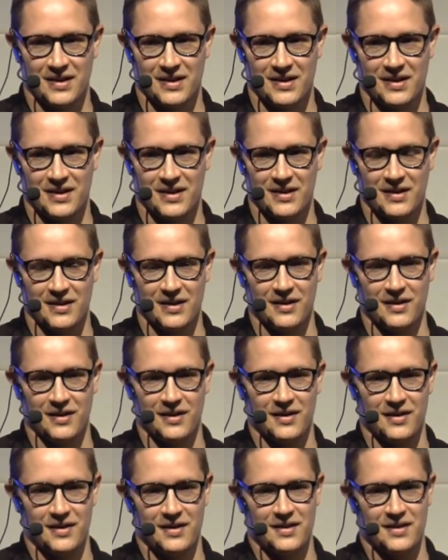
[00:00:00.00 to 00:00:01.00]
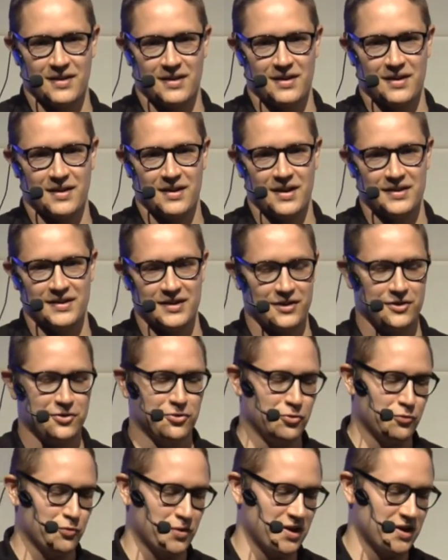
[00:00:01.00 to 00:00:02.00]
And there are
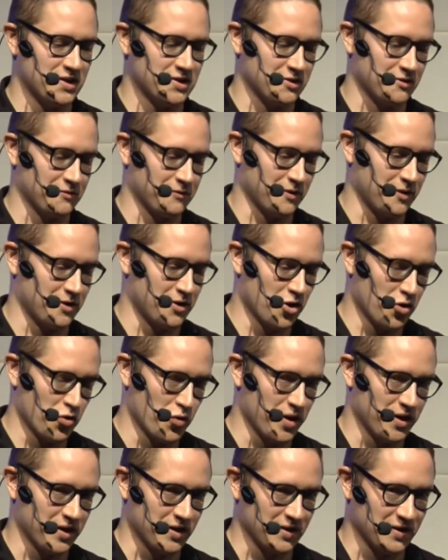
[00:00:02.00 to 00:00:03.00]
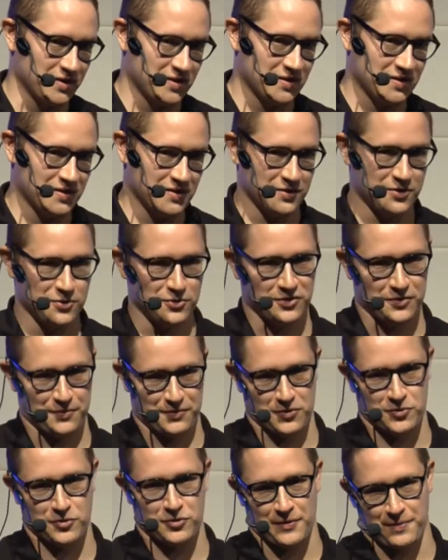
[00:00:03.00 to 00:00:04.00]
two ways of knowing, do
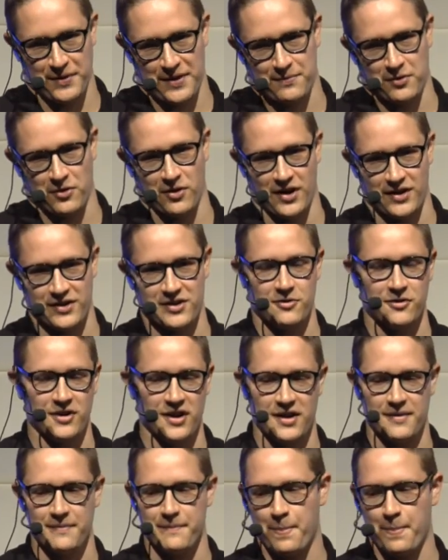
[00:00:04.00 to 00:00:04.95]
the people like your game?